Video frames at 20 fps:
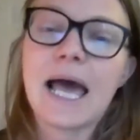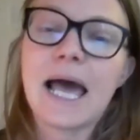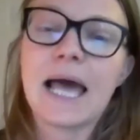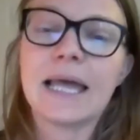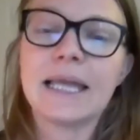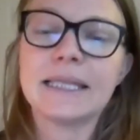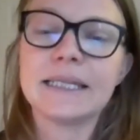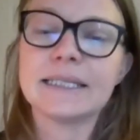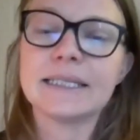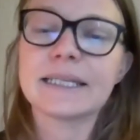
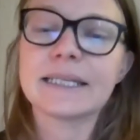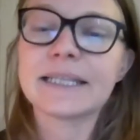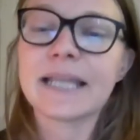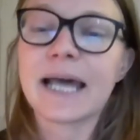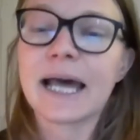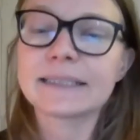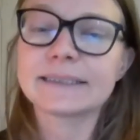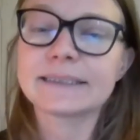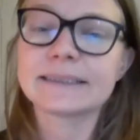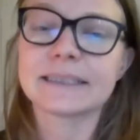And
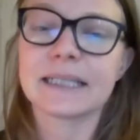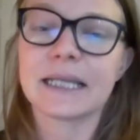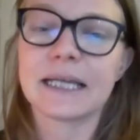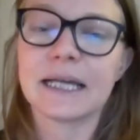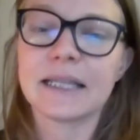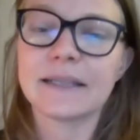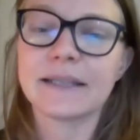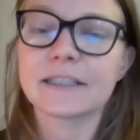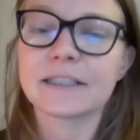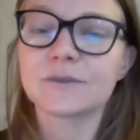
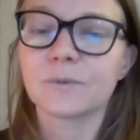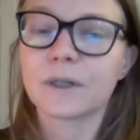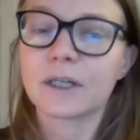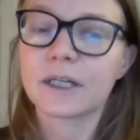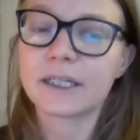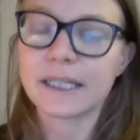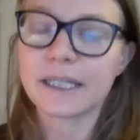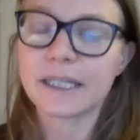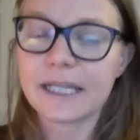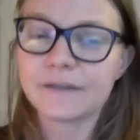that's
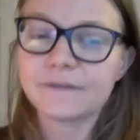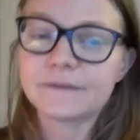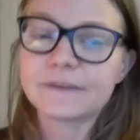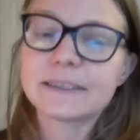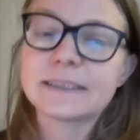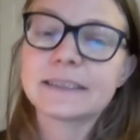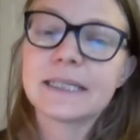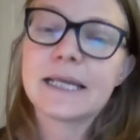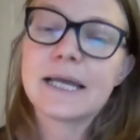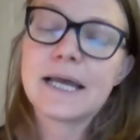where in
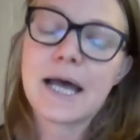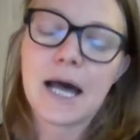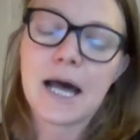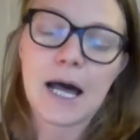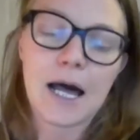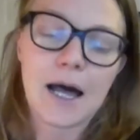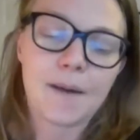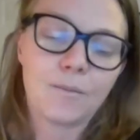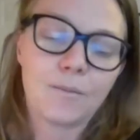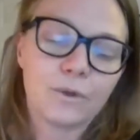IFS,
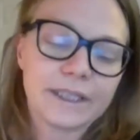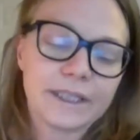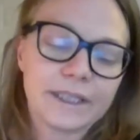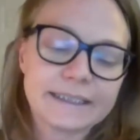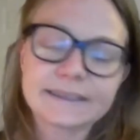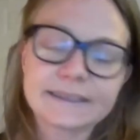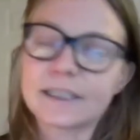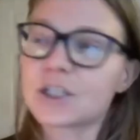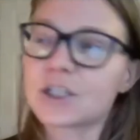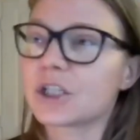we
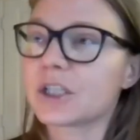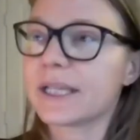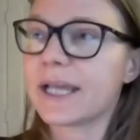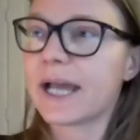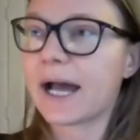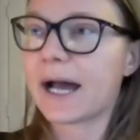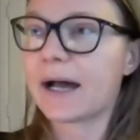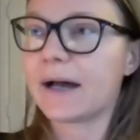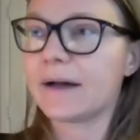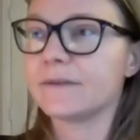essentially
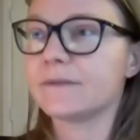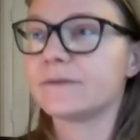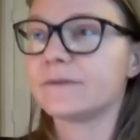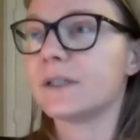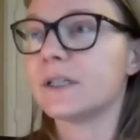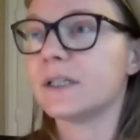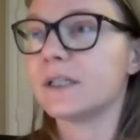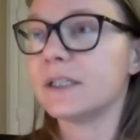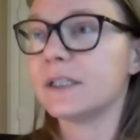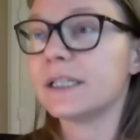have,
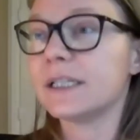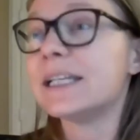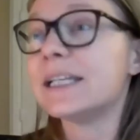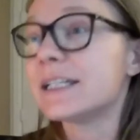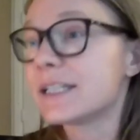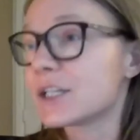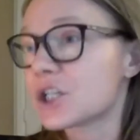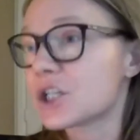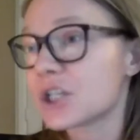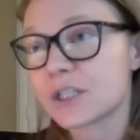in
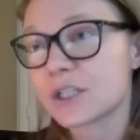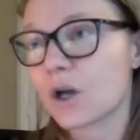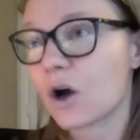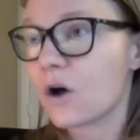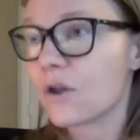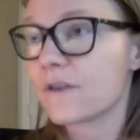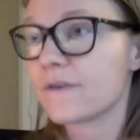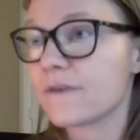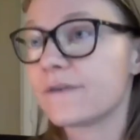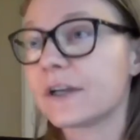addition to
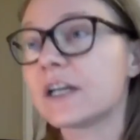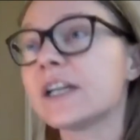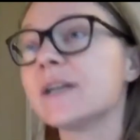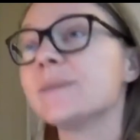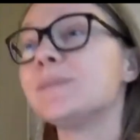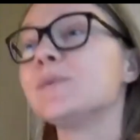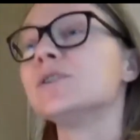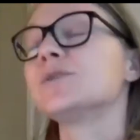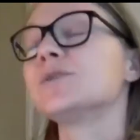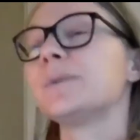all the
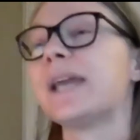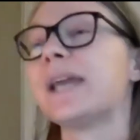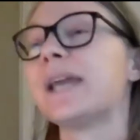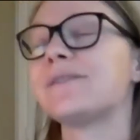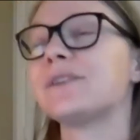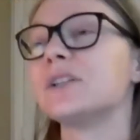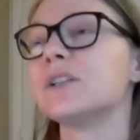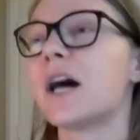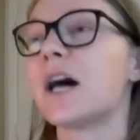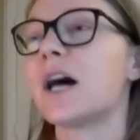variables, we
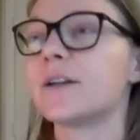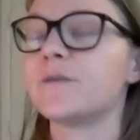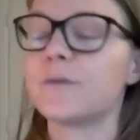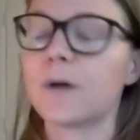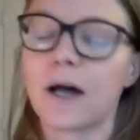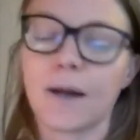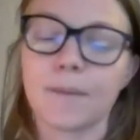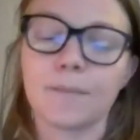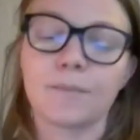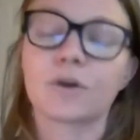have a lot of
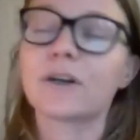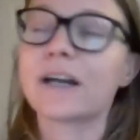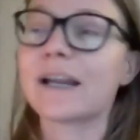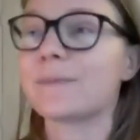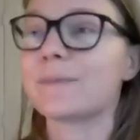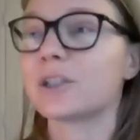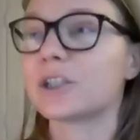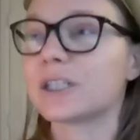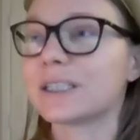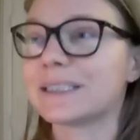
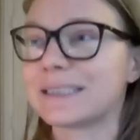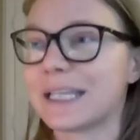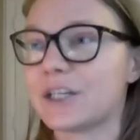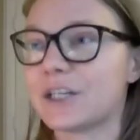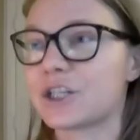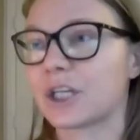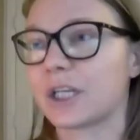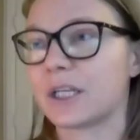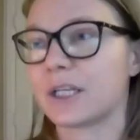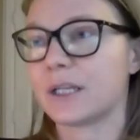
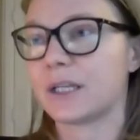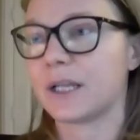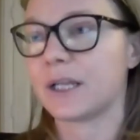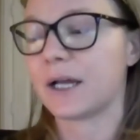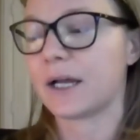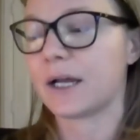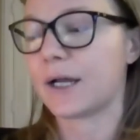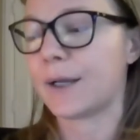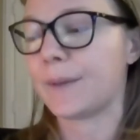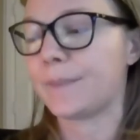parameterization
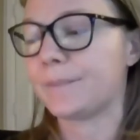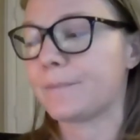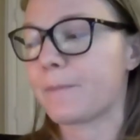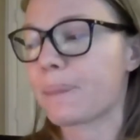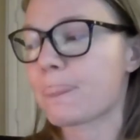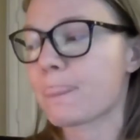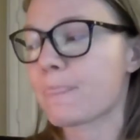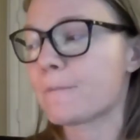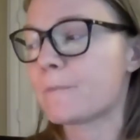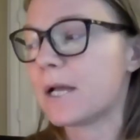
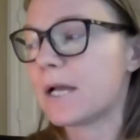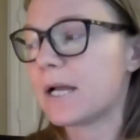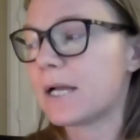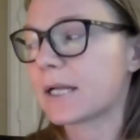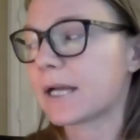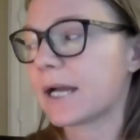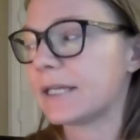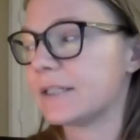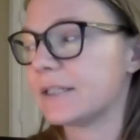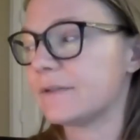
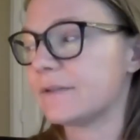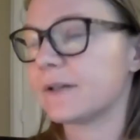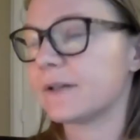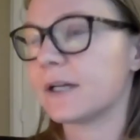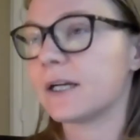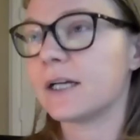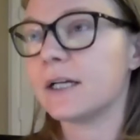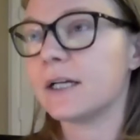kind of